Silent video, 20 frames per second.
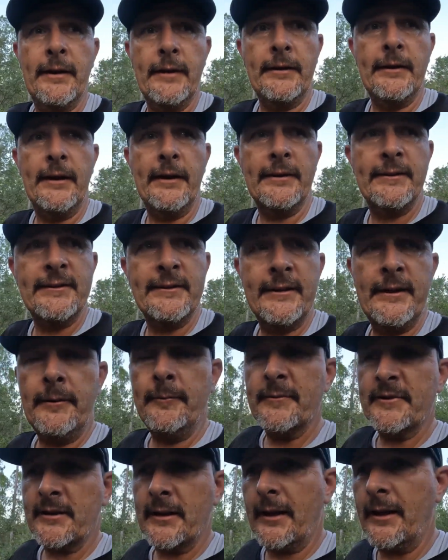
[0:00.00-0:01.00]
it
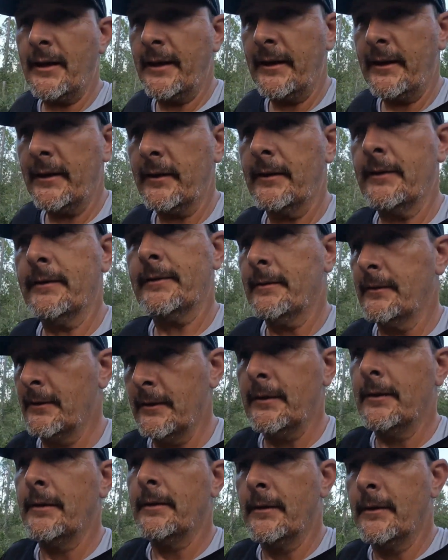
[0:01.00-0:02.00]
seems like
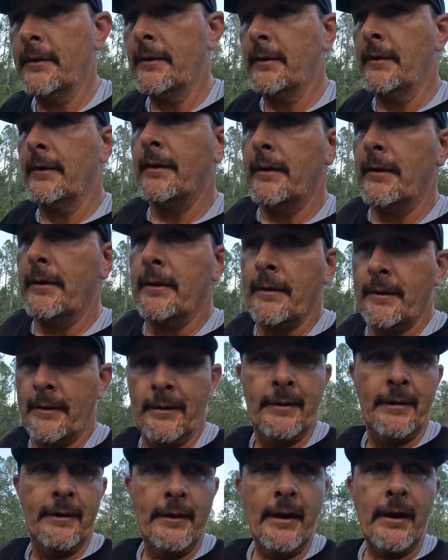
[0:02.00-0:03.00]

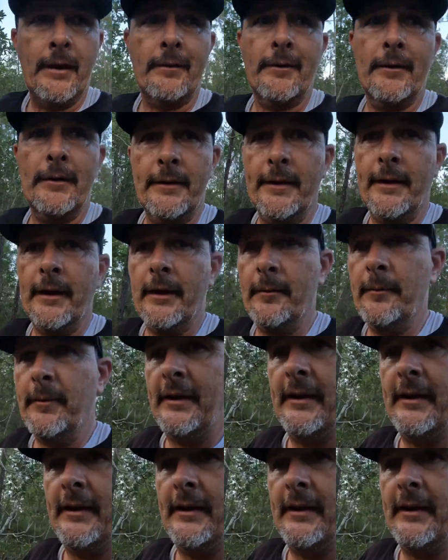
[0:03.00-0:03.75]
you're not really going to